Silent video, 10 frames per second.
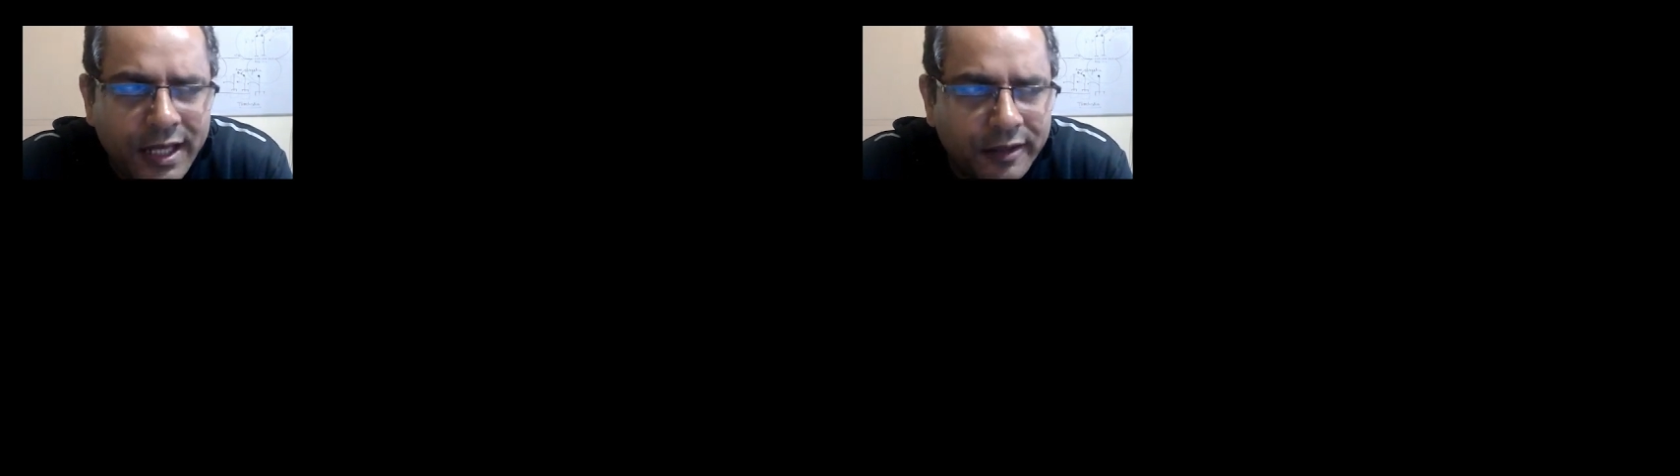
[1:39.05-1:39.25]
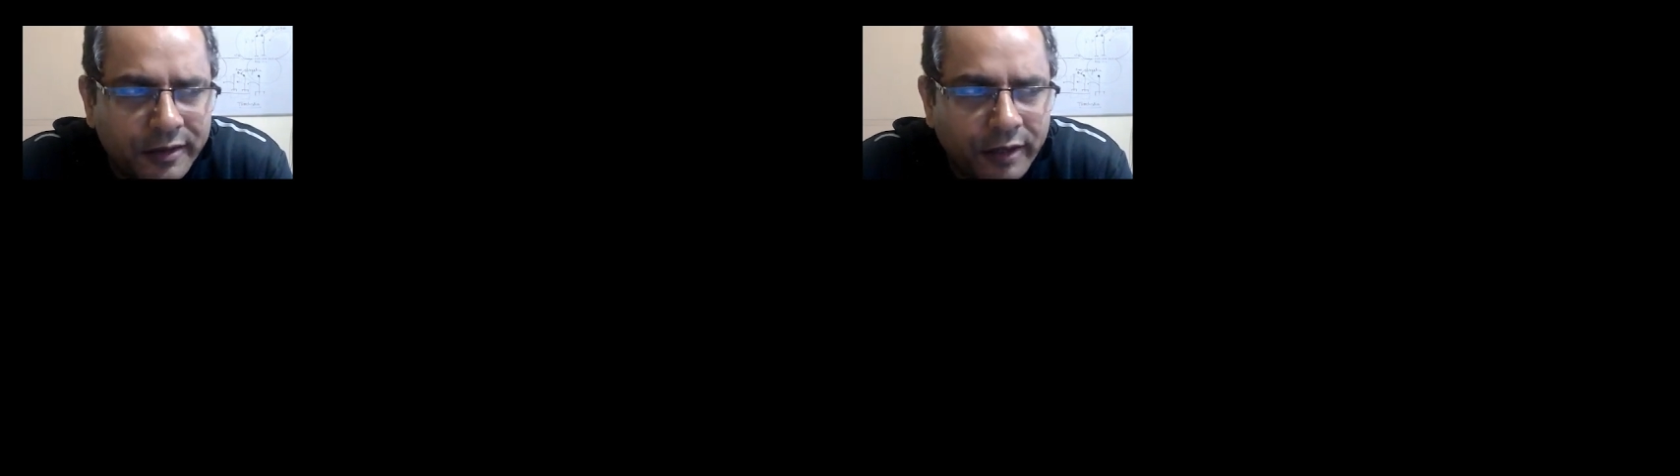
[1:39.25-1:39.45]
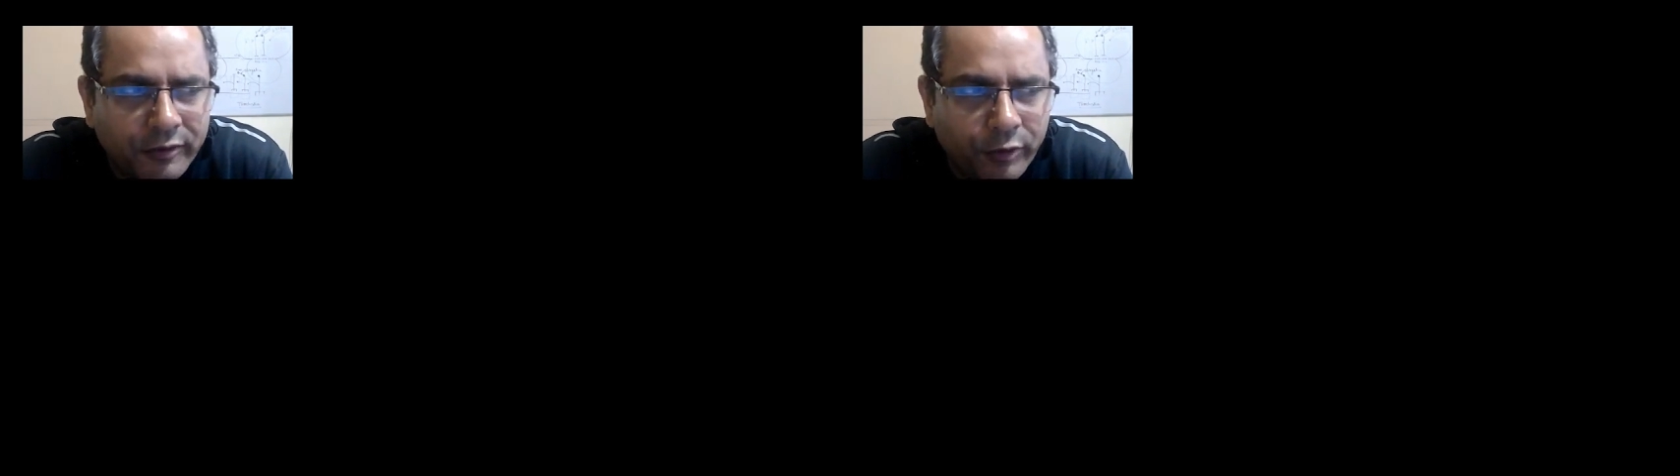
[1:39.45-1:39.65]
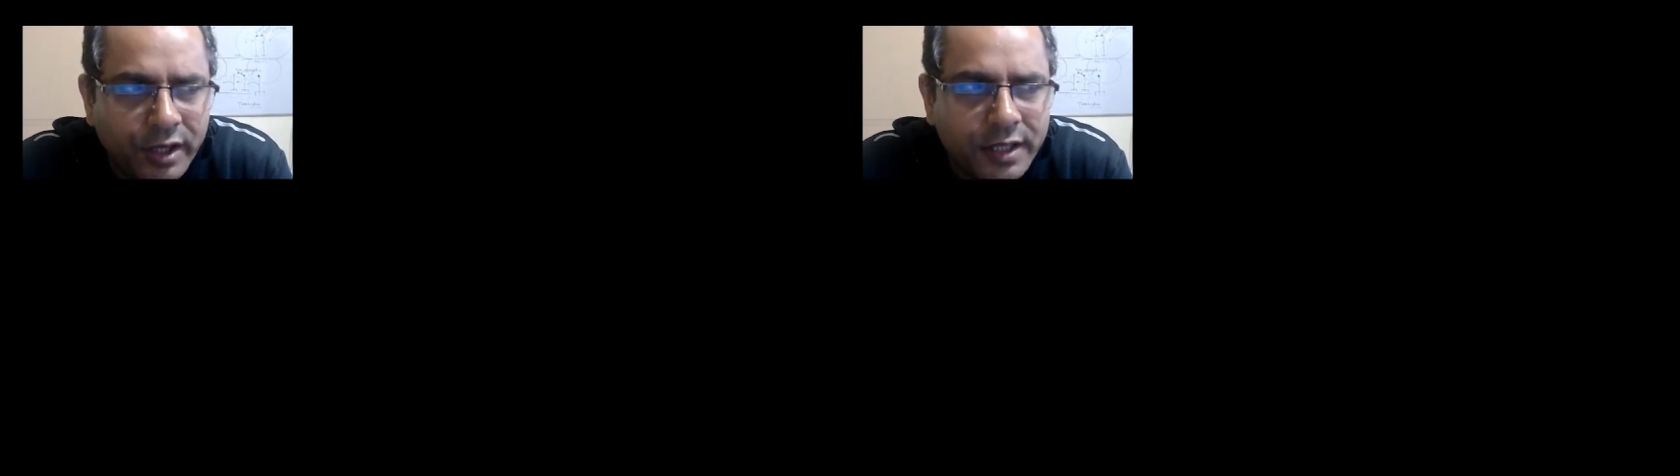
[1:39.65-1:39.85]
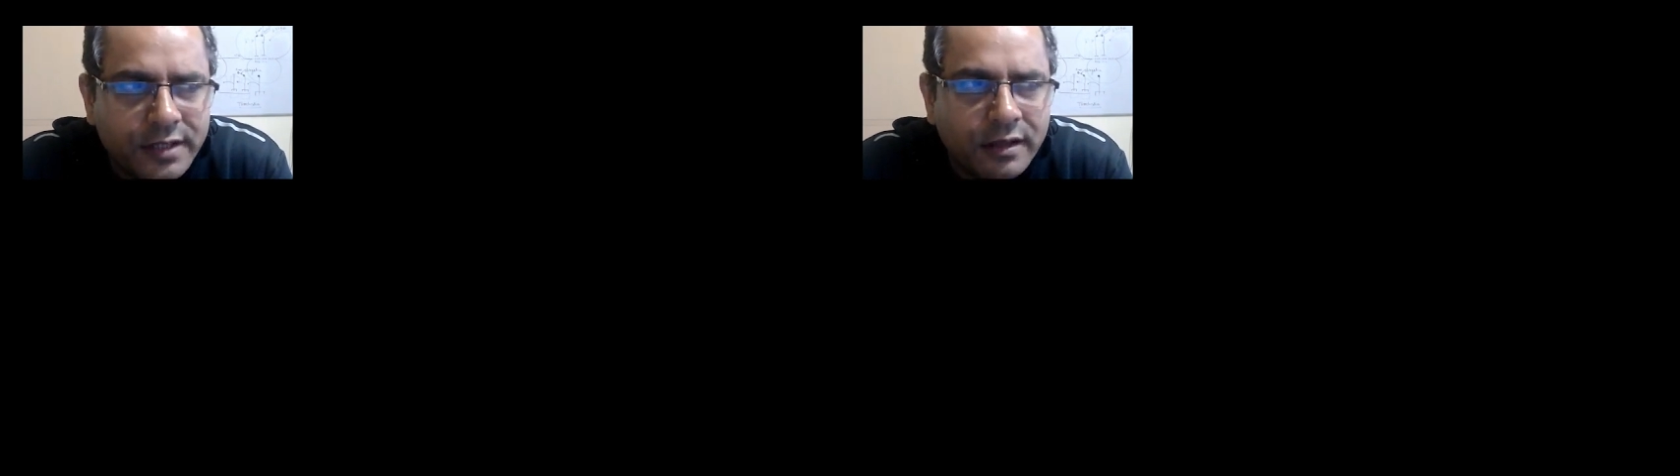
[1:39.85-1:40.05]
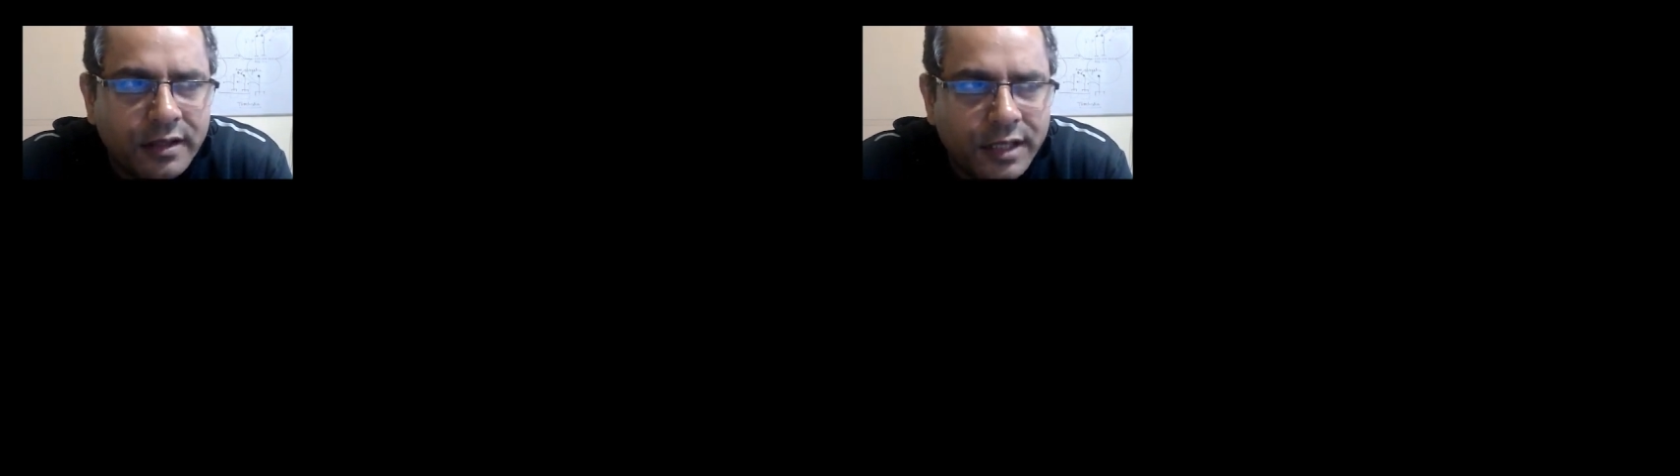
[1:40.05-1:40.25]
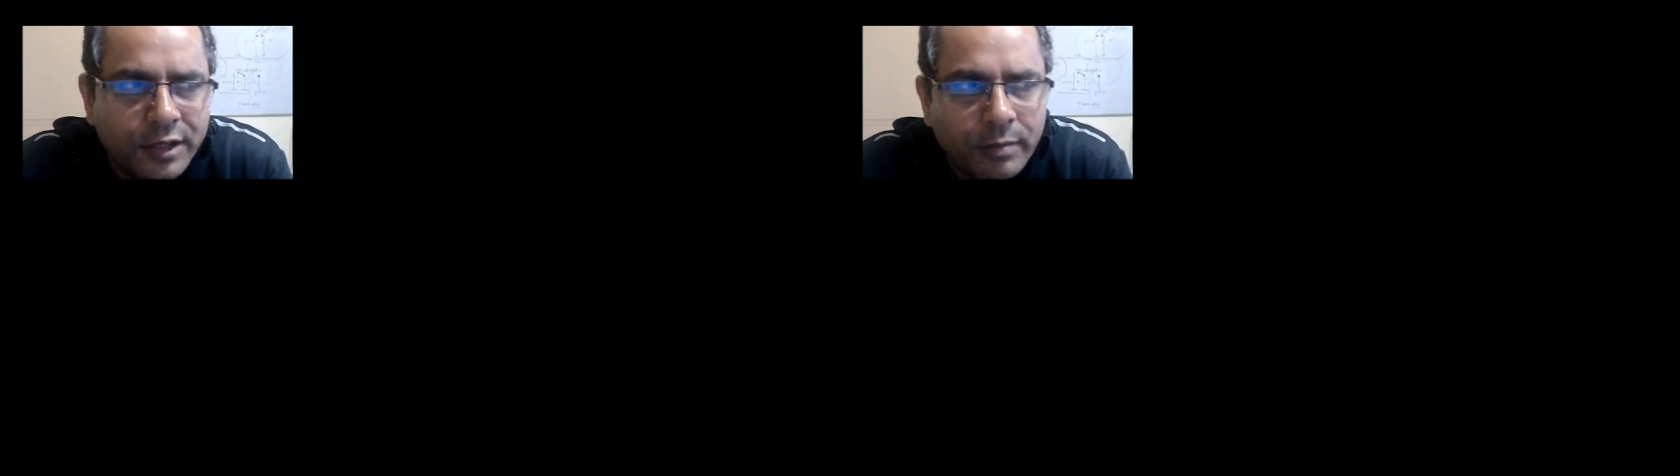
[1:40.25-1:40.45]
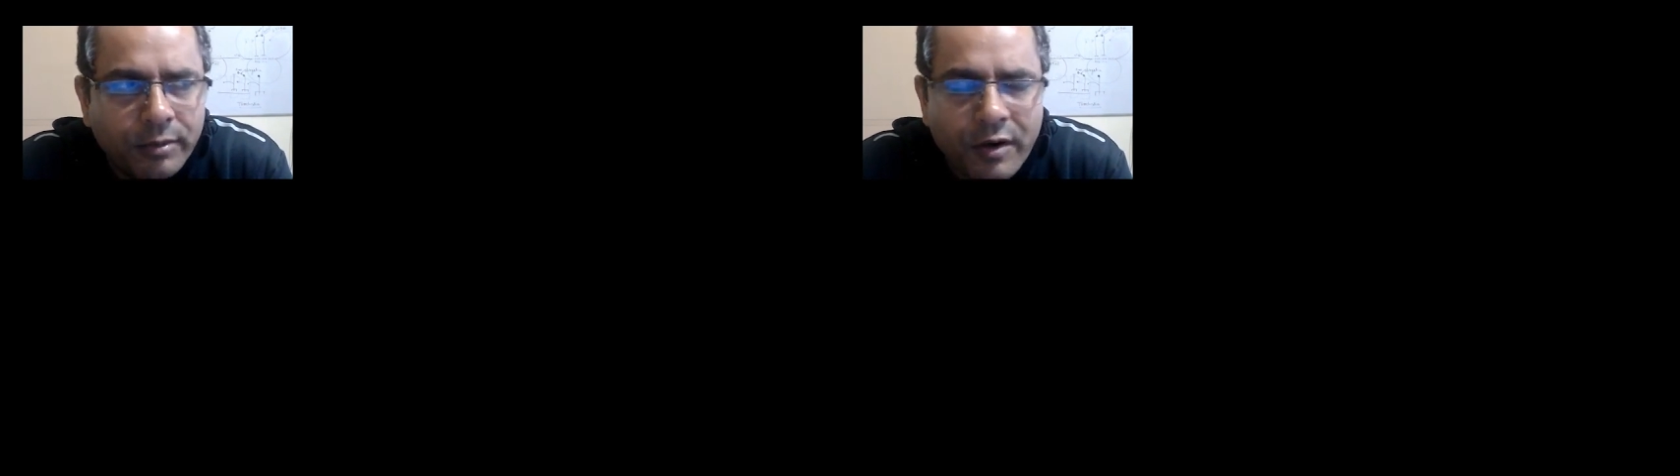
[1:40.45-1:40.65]
what is the result of
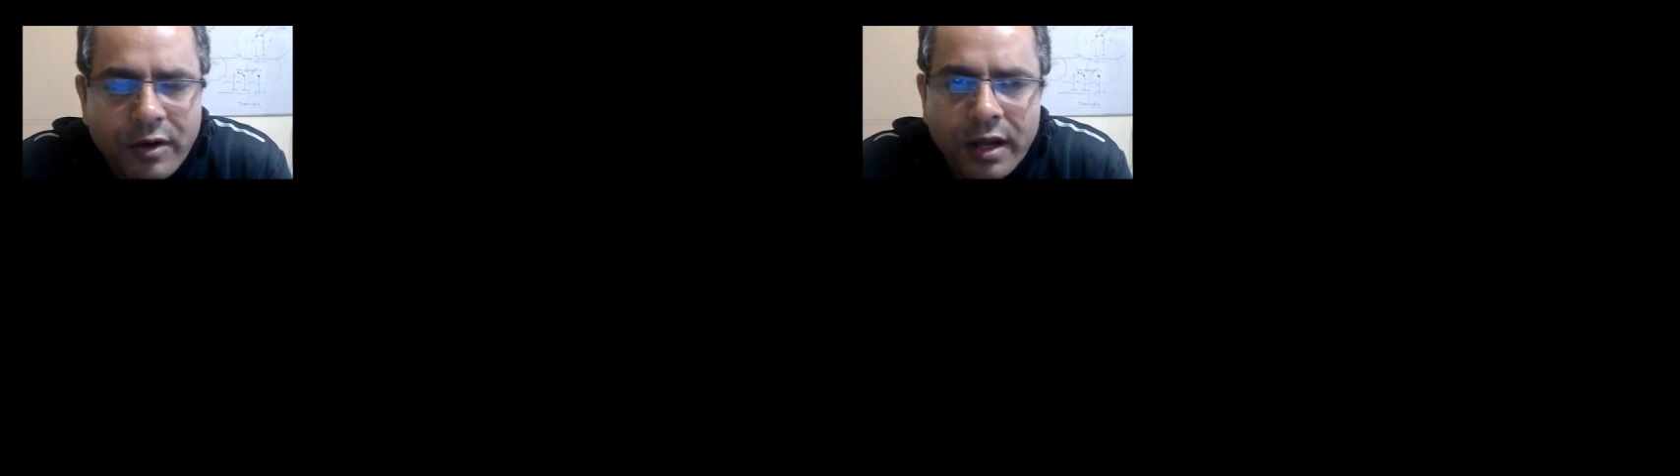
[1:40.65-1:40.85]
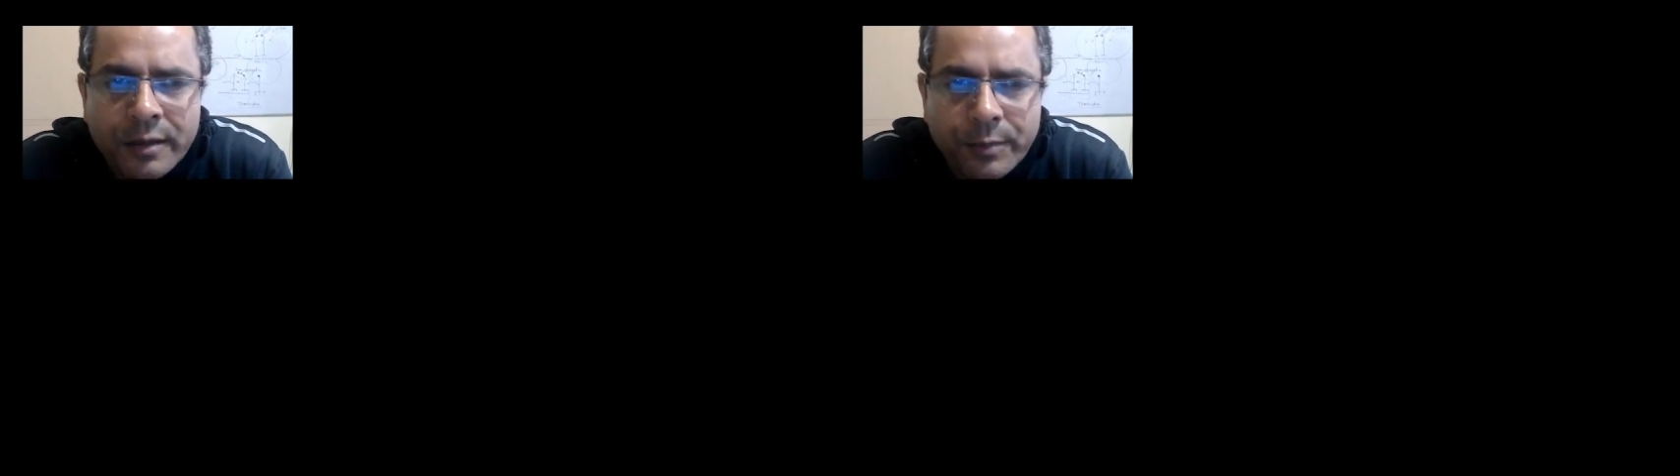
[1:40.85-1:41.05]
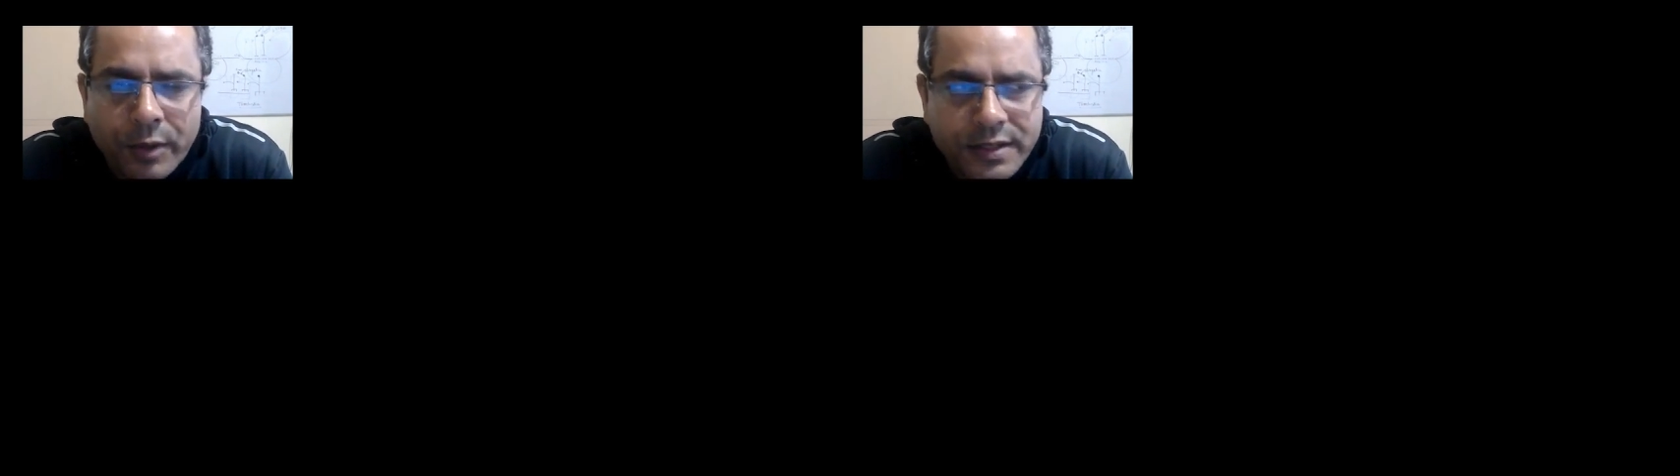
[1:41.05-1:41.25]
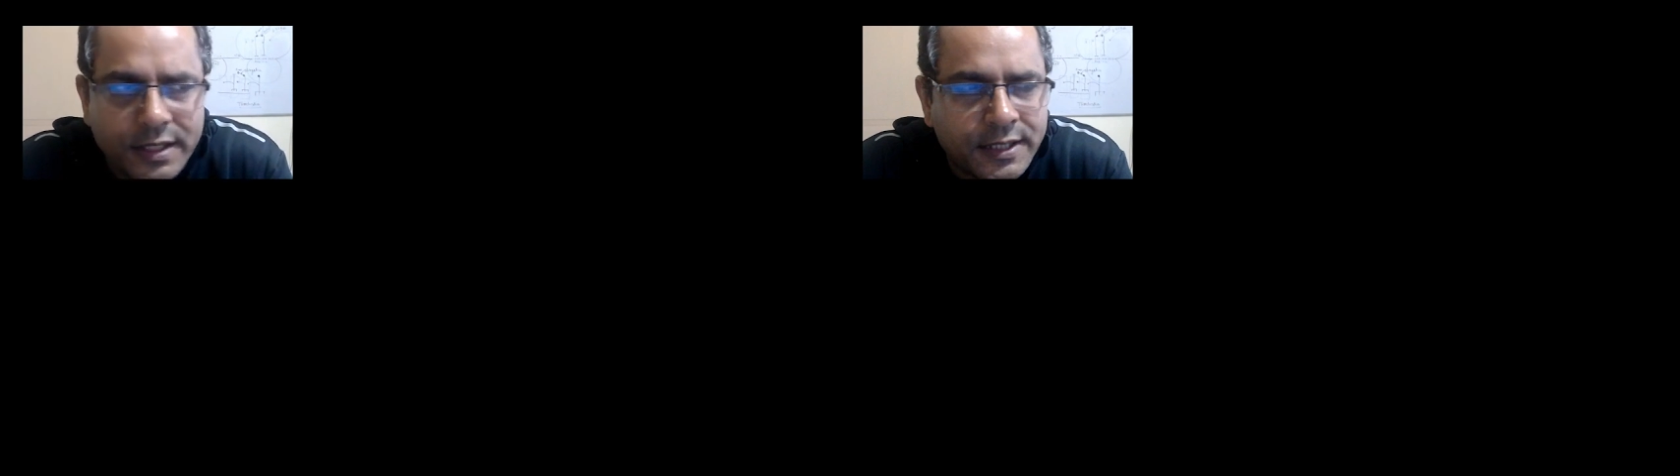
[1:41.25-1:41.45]
counter current process?